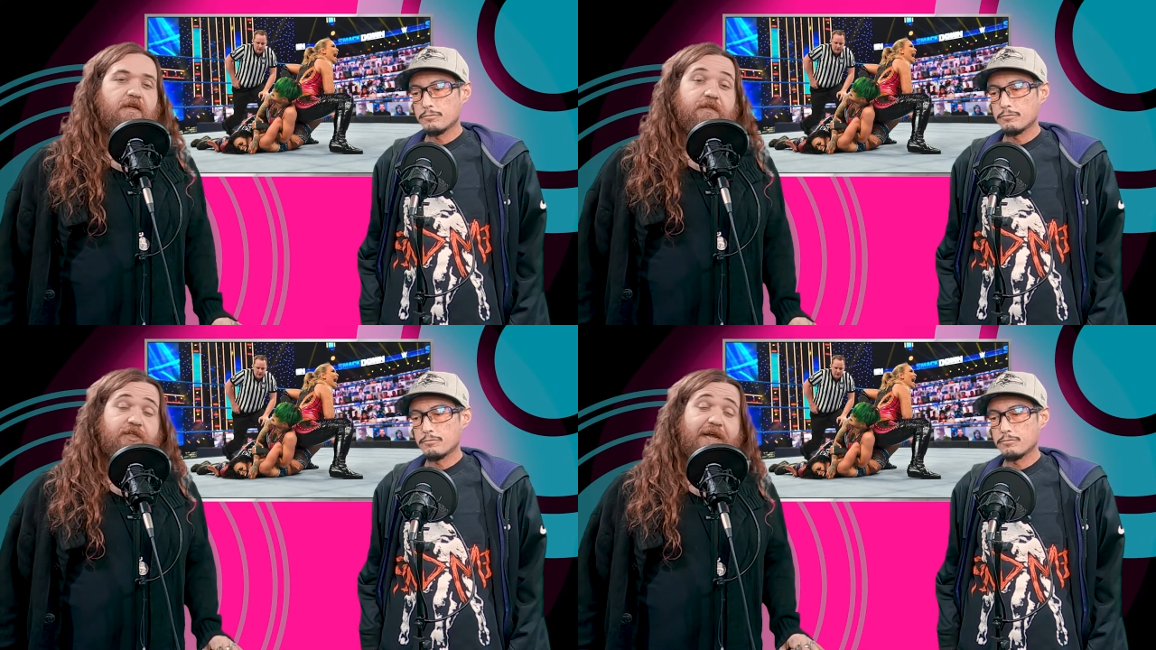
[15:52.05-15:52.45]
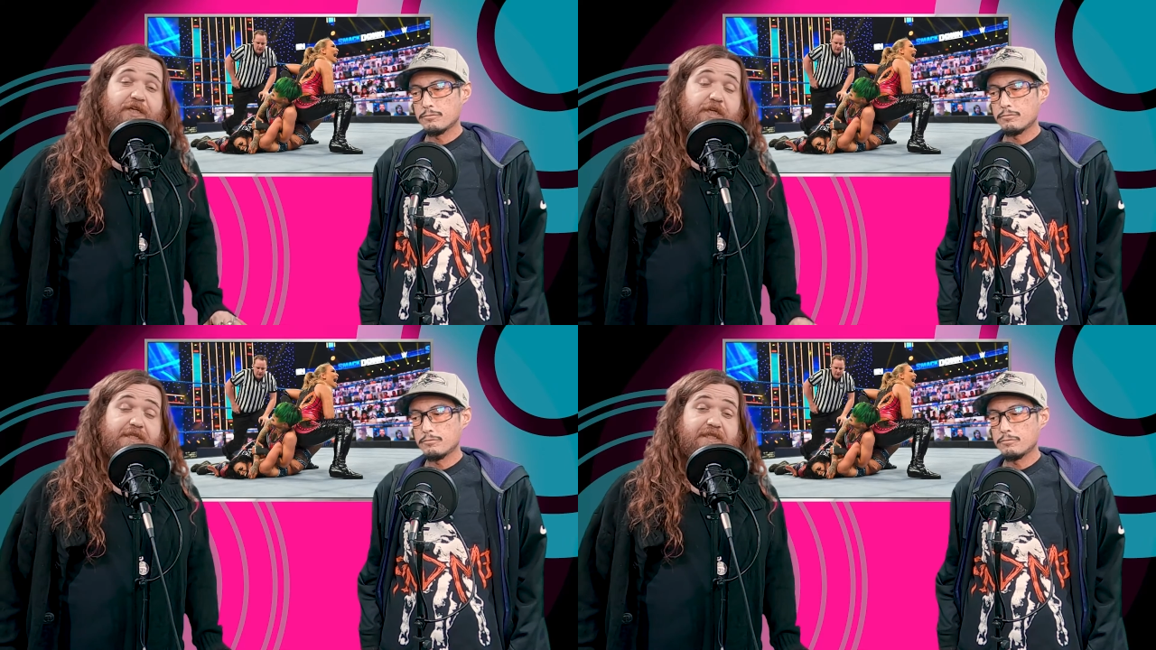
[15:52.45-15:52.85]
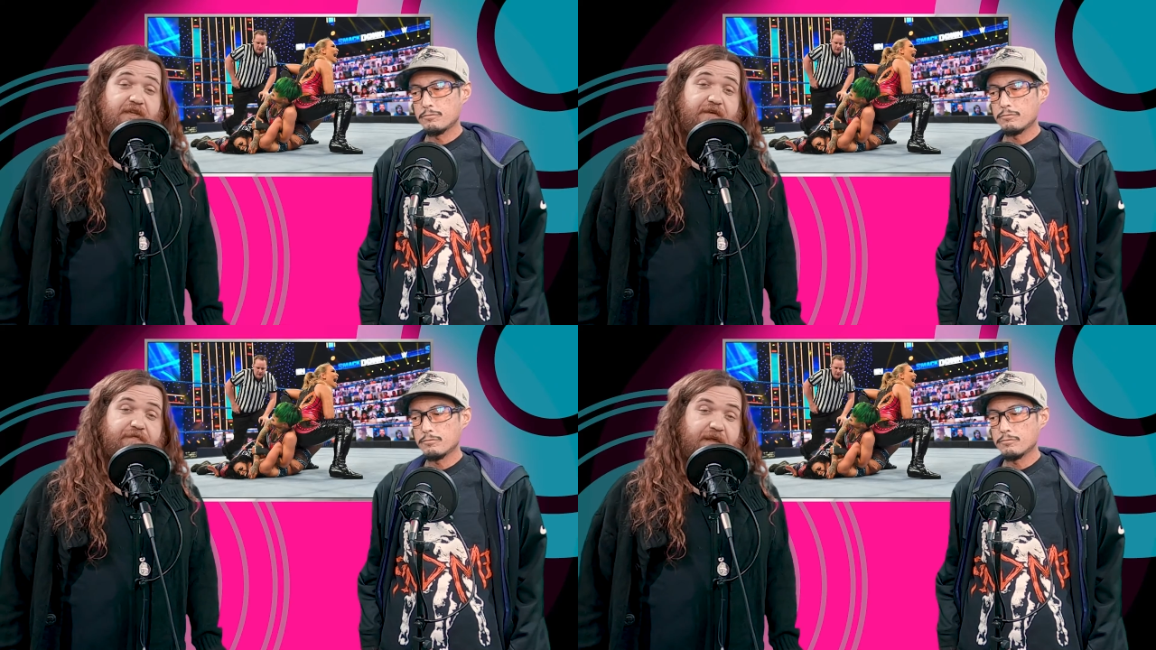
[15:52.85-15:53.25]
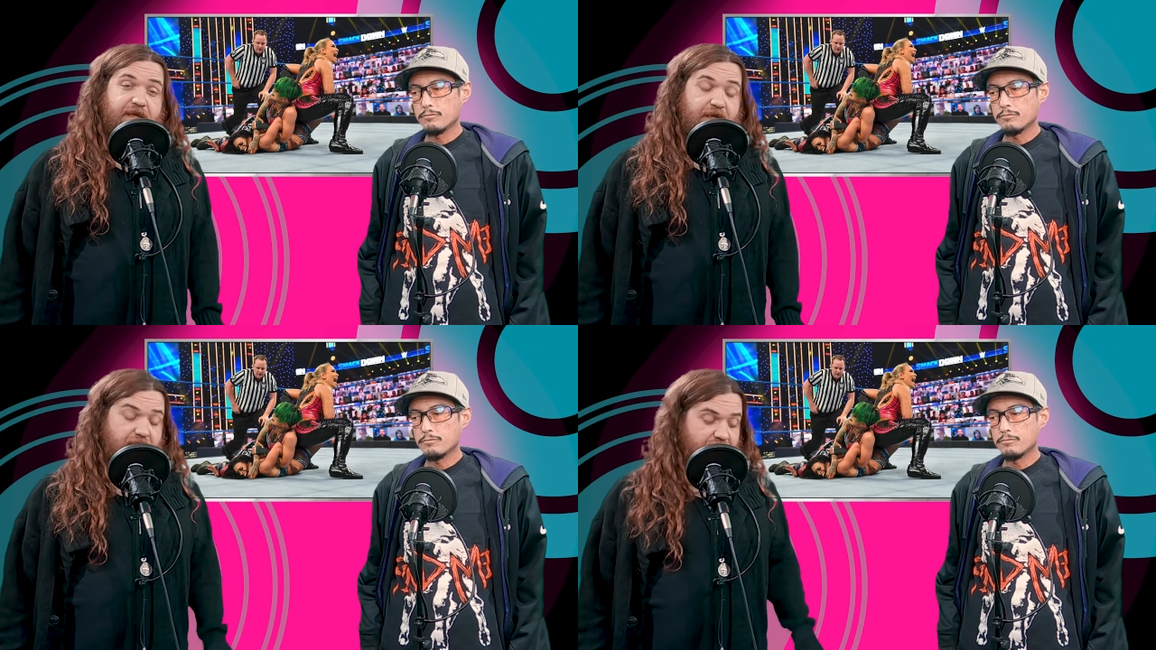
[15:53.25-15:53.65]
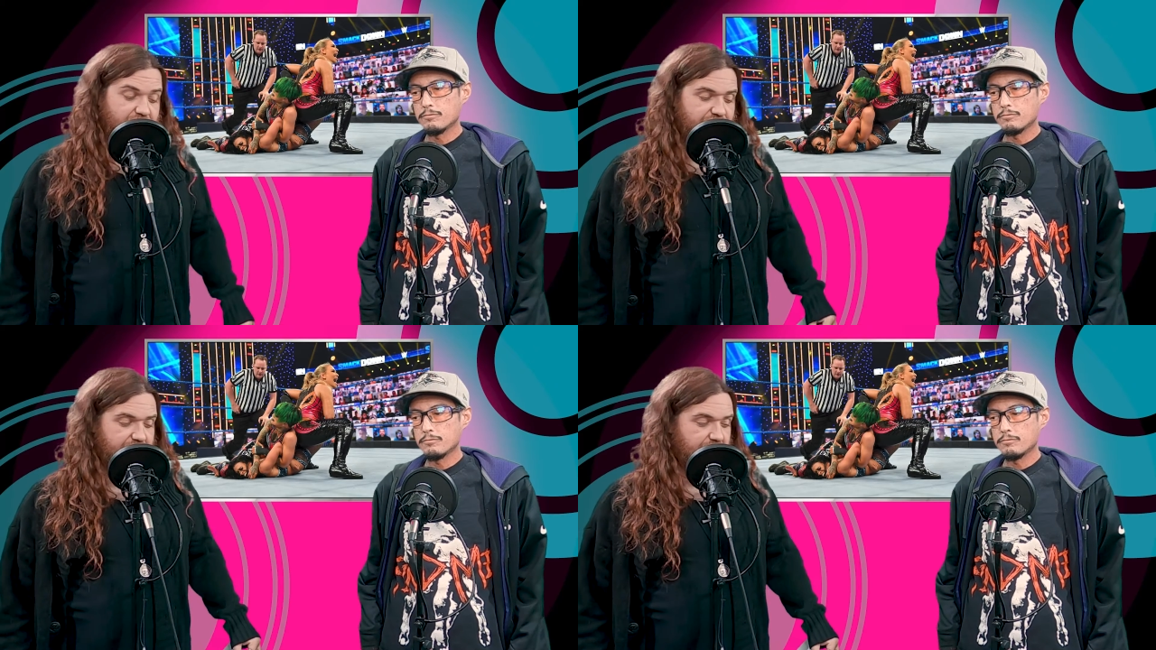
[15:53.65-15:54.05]
Speaker 1: She actually gets Zelina Vega
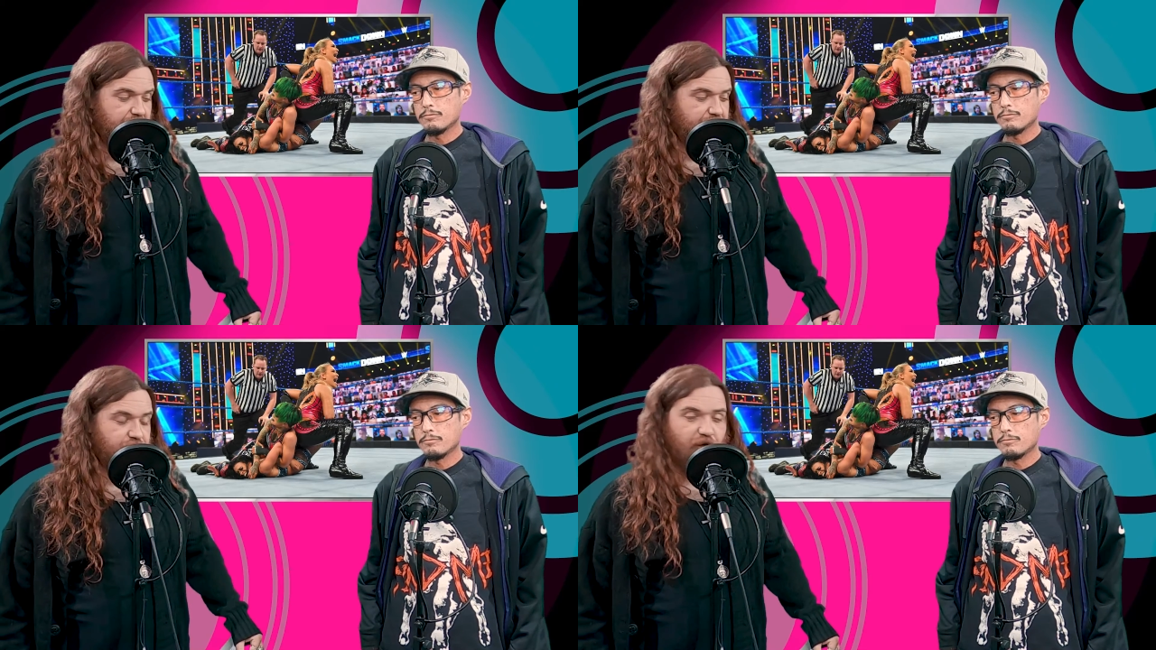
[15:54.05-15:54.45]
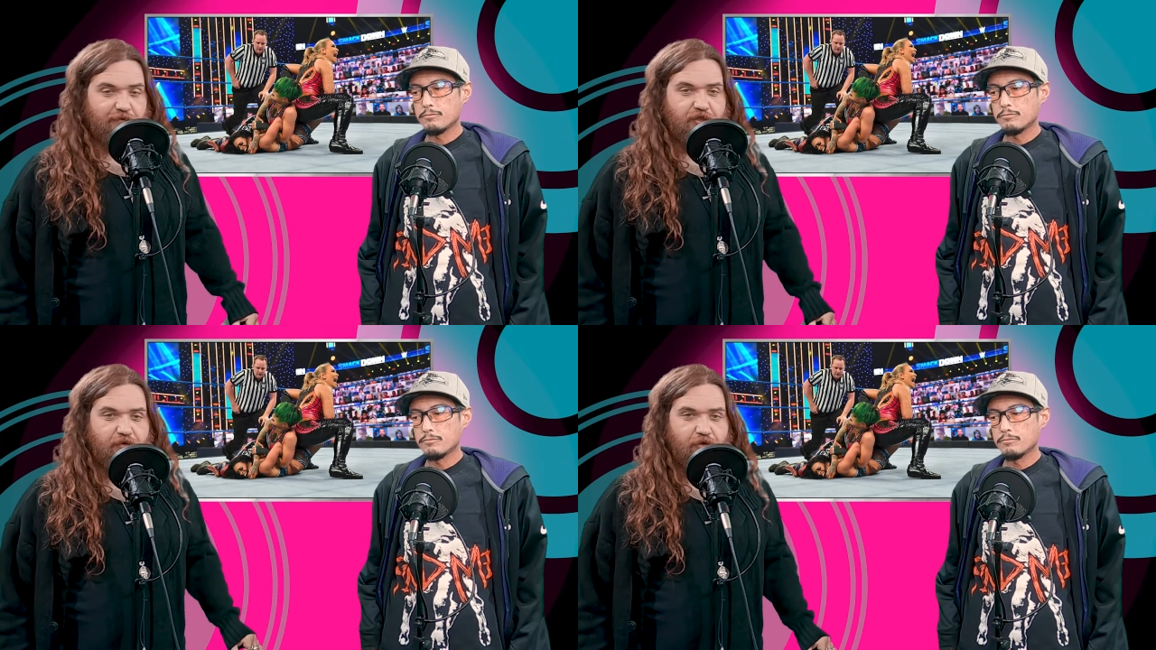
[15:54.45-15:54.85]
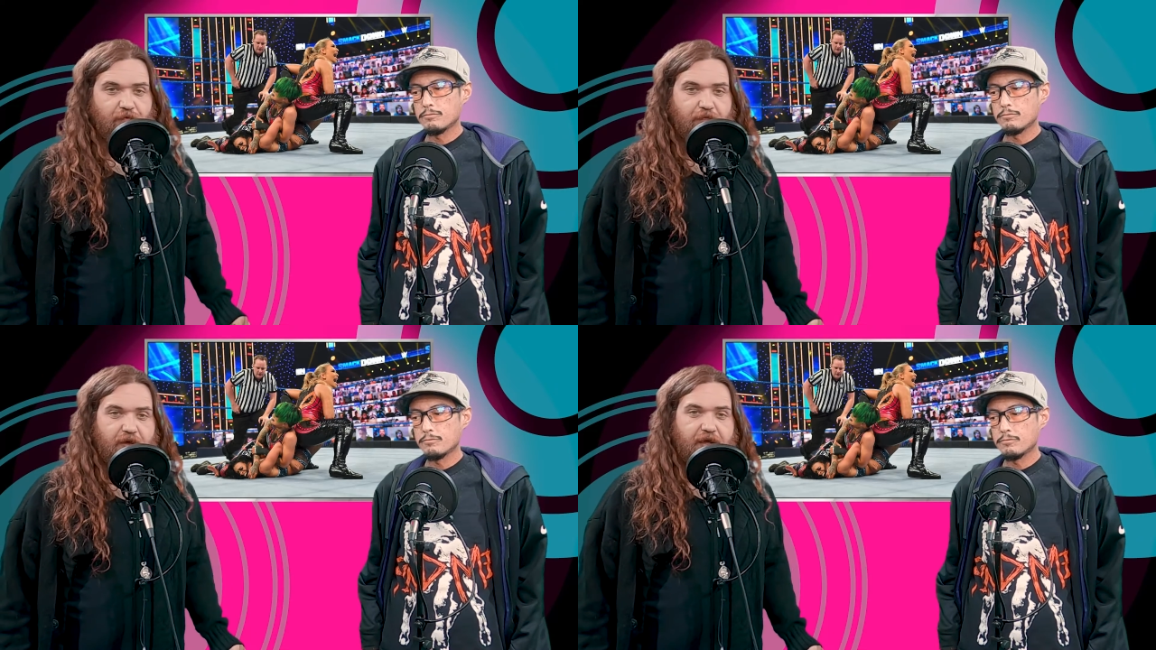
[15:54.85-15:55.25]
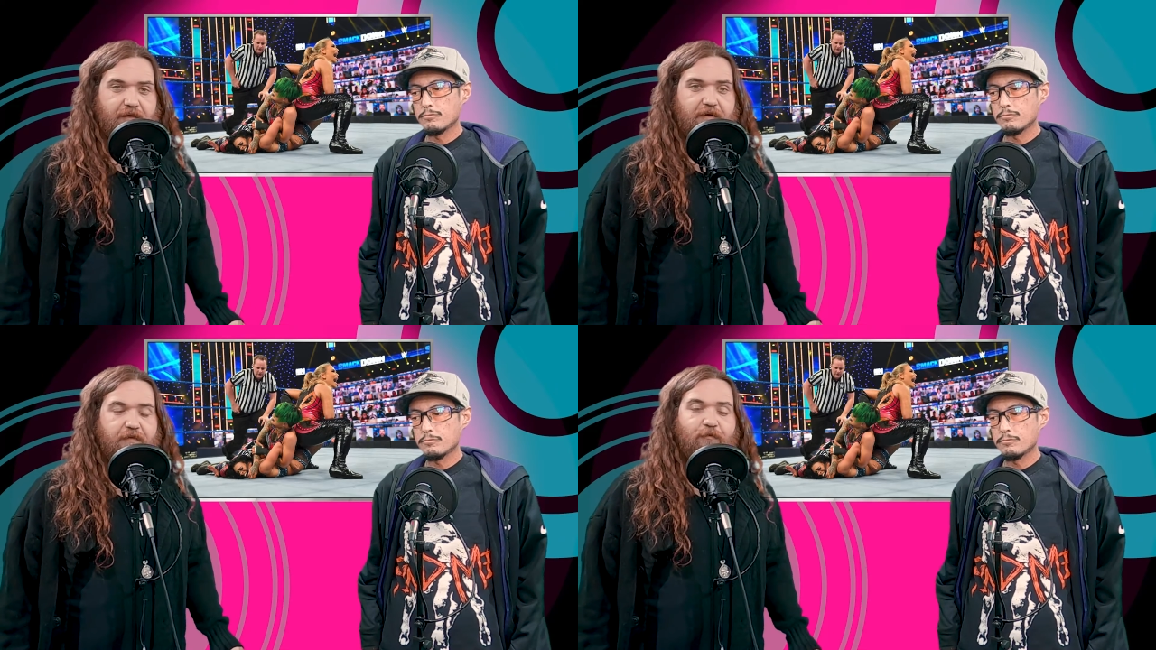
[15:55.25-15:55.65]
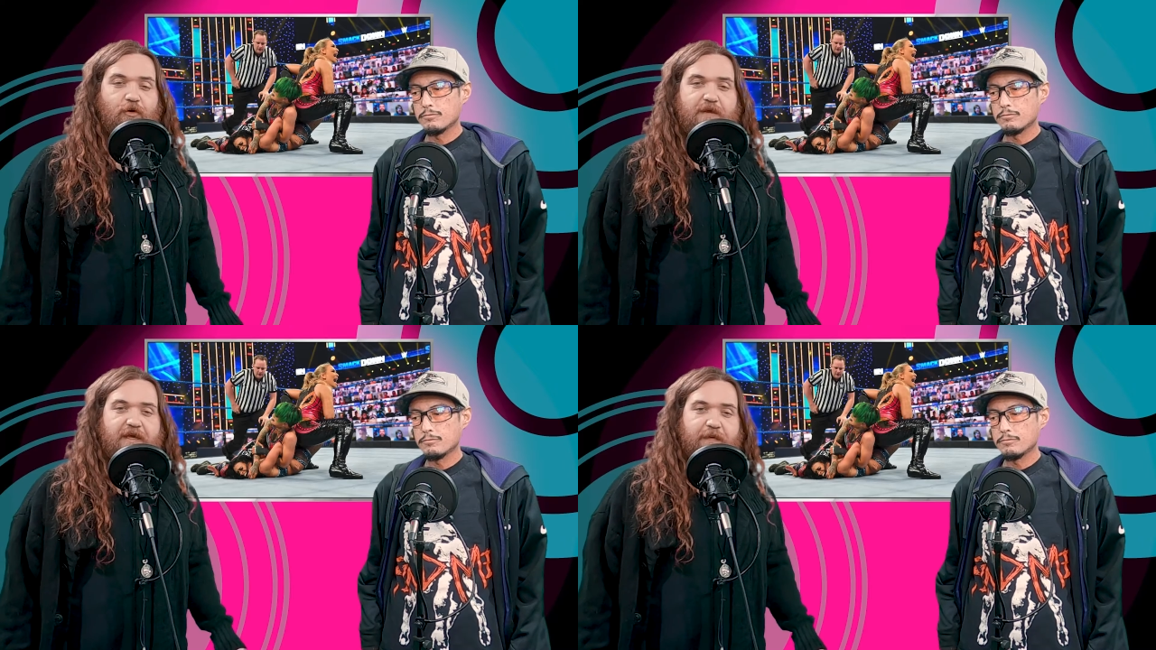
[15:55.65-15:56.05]
in the sharpshooter, but
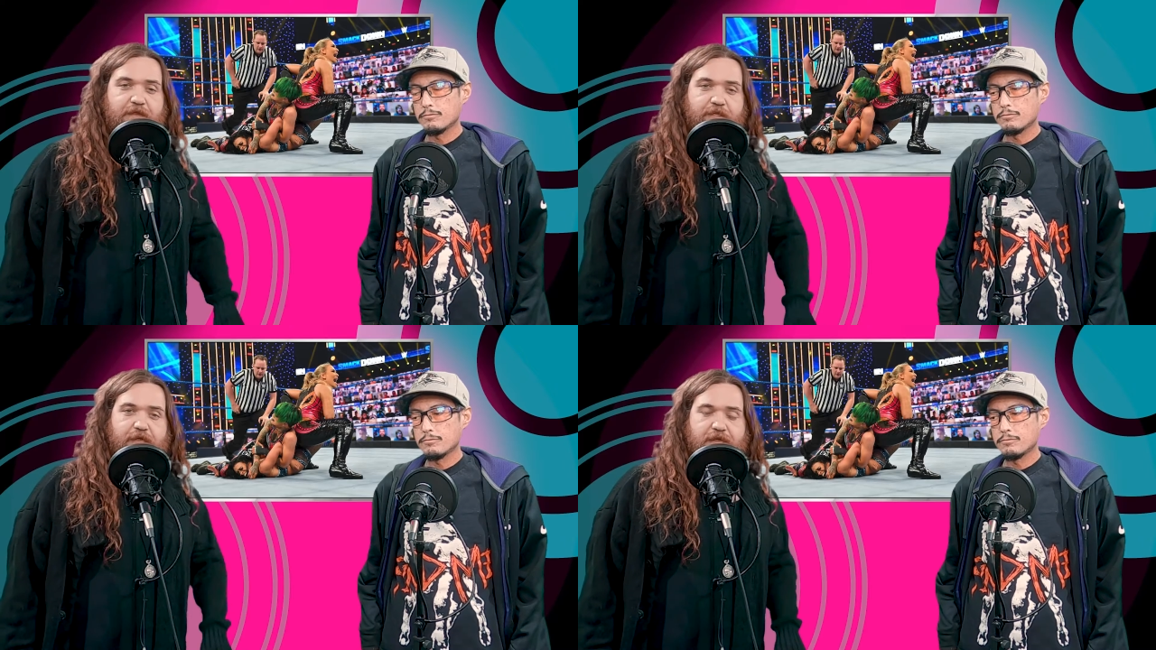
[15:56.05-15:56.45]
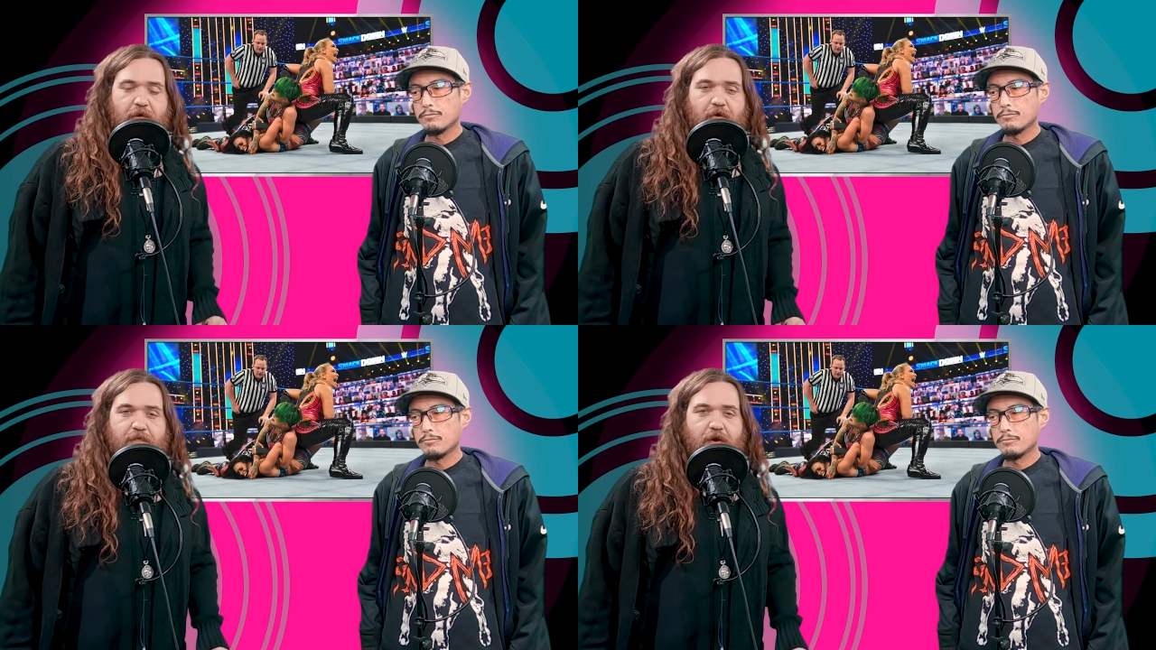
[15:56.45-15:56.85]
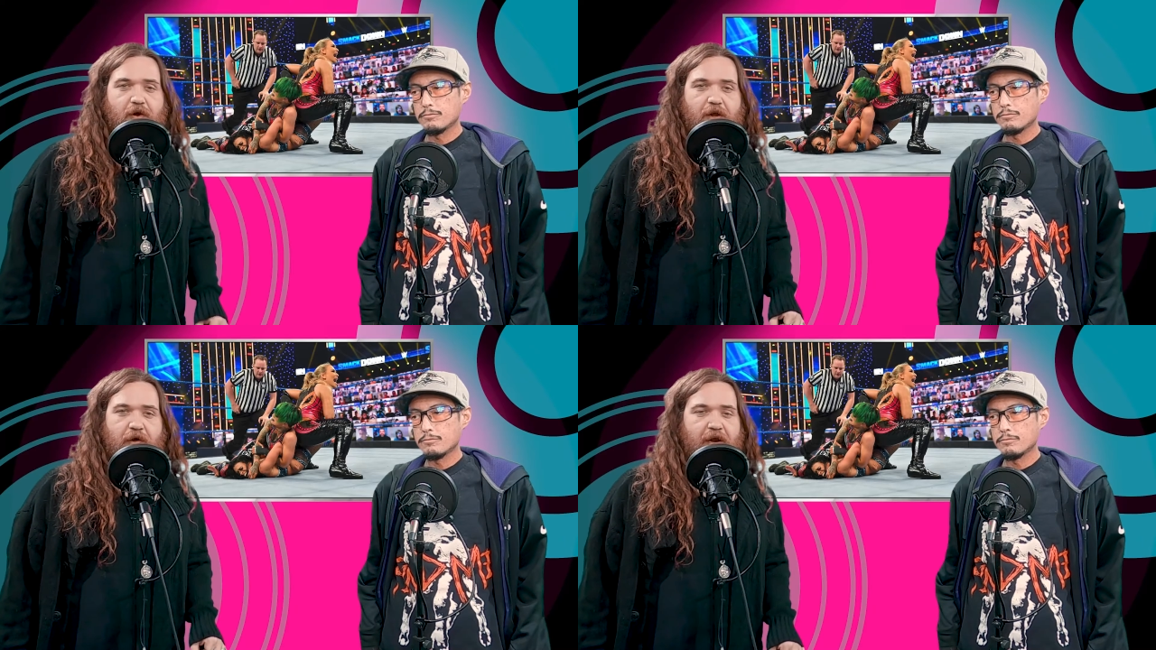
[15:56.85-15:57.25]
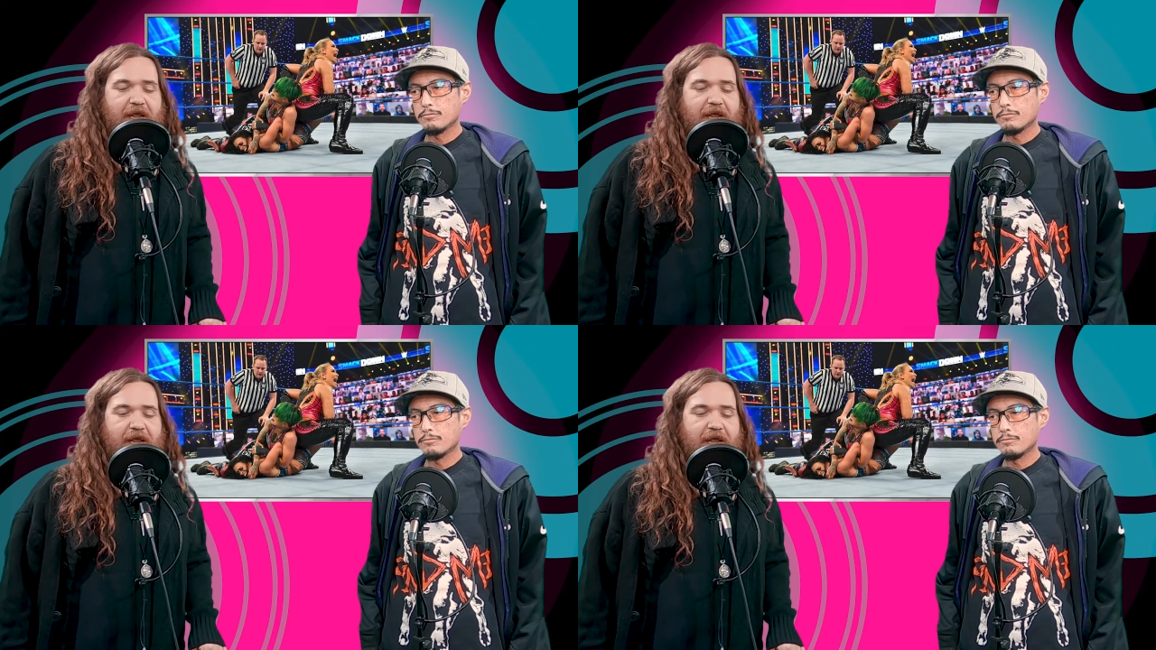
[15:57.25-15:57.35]
Ruby comes and puts an armbar on her,